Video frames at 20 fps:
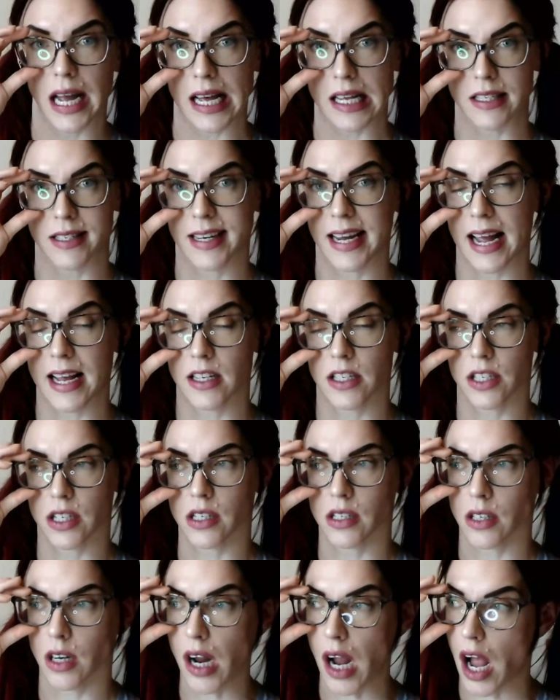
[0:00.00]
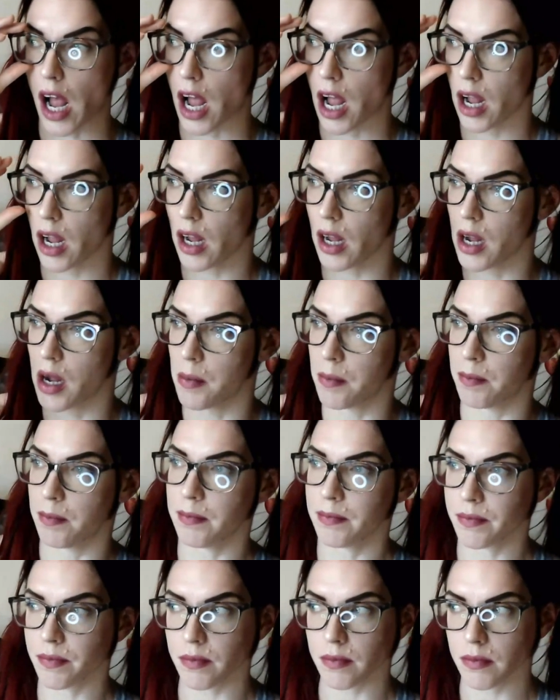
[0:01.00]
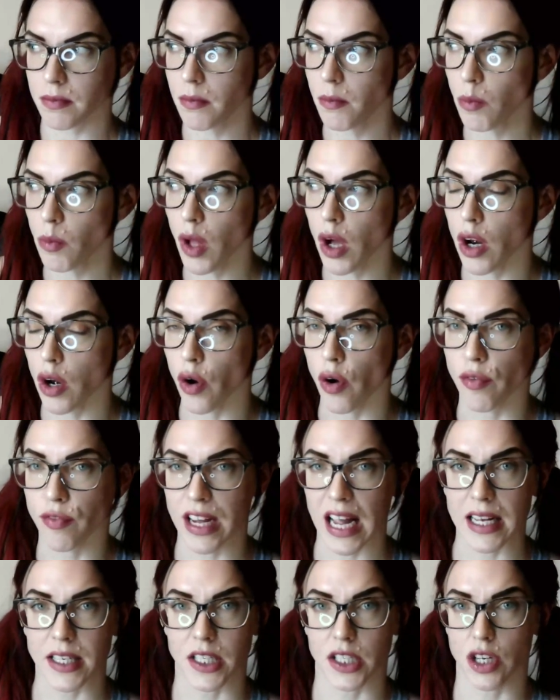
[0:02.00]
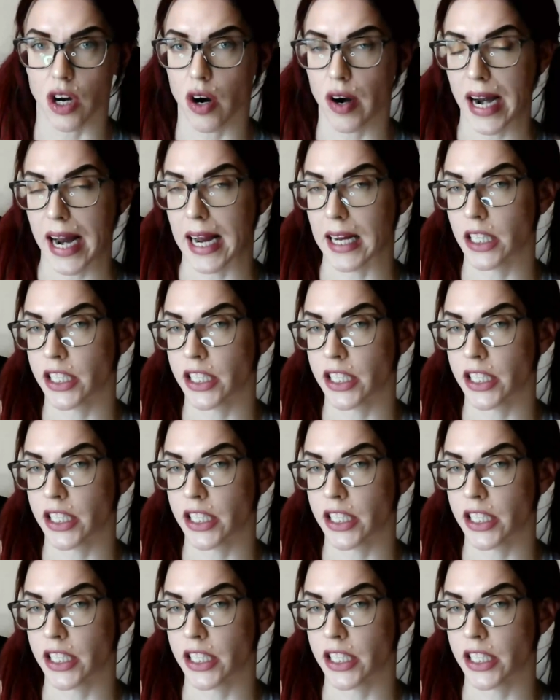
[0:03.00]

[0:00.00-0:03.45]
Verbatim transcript: she has cancer. Um, a lot of cancers are